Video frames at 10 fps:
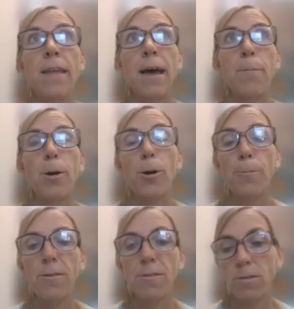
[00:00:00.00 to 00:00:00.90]
that
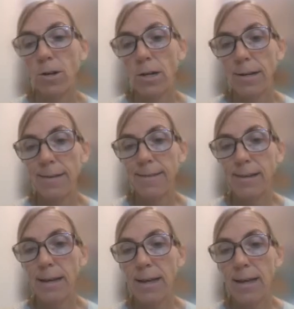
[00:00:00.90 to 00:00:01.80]
purpose clause
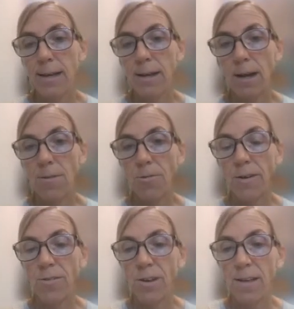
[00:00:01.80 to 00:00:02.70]
in a
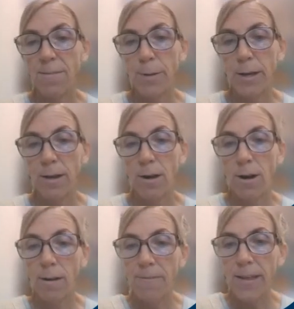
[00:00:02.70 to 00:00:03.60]
conservation easement,
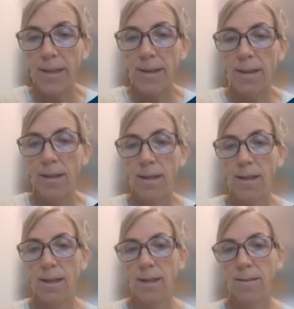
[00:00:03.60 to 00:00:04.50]
often
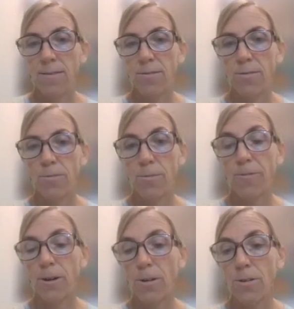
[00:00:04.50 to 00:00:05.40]
it's
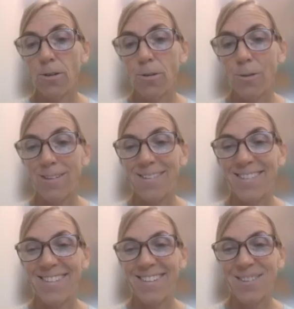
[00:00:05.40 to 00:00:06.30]
referred to
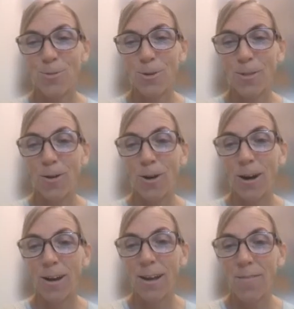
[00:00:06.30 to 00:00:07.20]
as sort of the
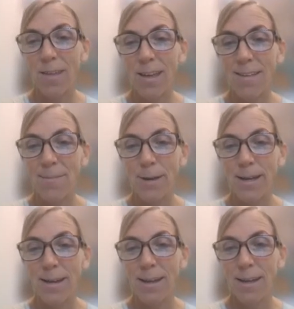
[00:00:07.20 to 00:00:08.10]
heart of the
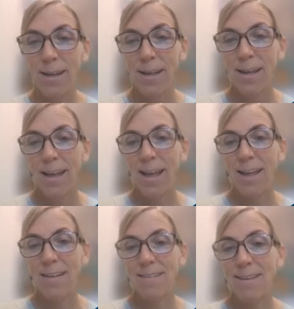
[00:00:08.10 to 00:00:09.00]
easement,
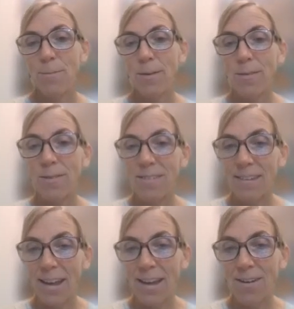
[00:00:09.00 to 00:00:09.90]
and it's going to be the
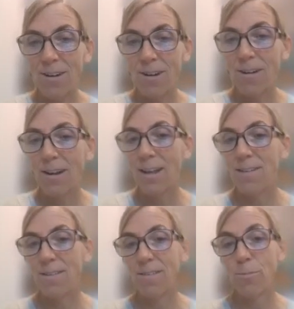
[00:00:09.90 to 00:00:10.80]
standard
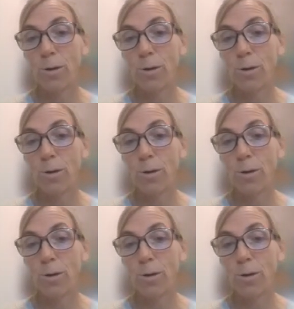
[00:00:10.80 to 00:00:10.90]
against